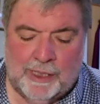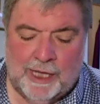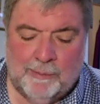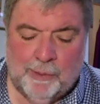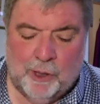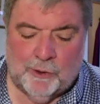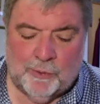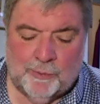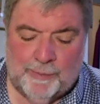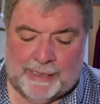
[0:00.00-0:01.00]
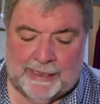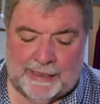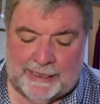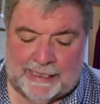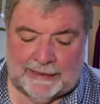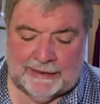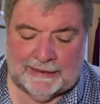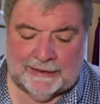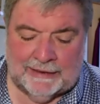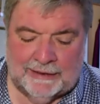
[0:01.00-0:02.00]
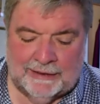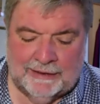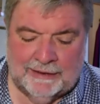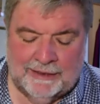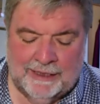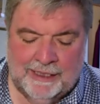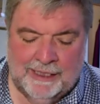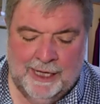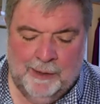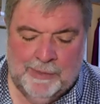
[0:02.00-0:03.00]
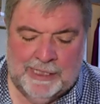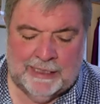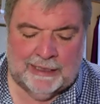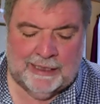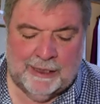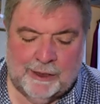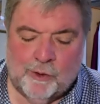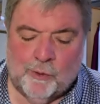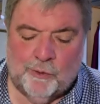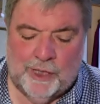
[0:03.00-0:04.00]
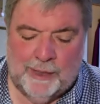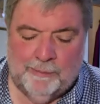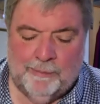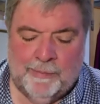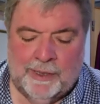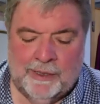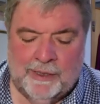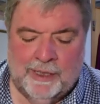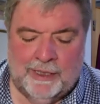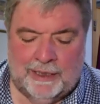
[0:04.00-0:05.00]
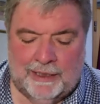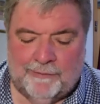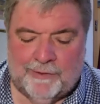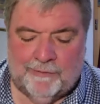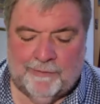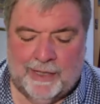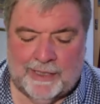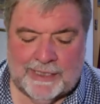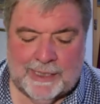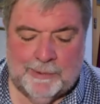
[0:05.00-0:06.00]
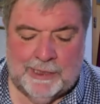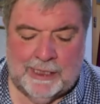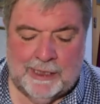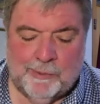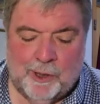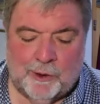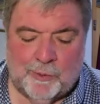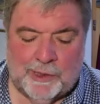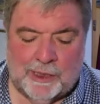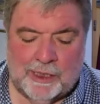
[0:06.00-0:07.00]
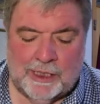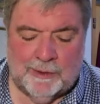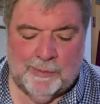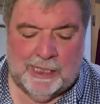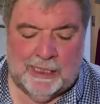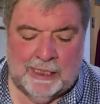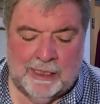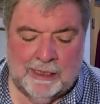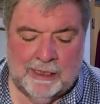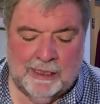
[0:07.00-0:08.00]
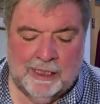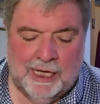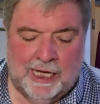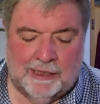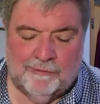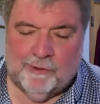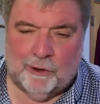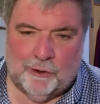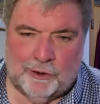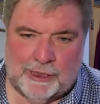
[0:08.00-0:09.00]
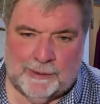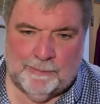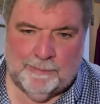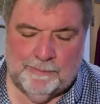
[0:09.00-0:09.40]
their boat mending the nets. Immediately he called them, and they left their father Zebedee in the boat with the hired men and followed him.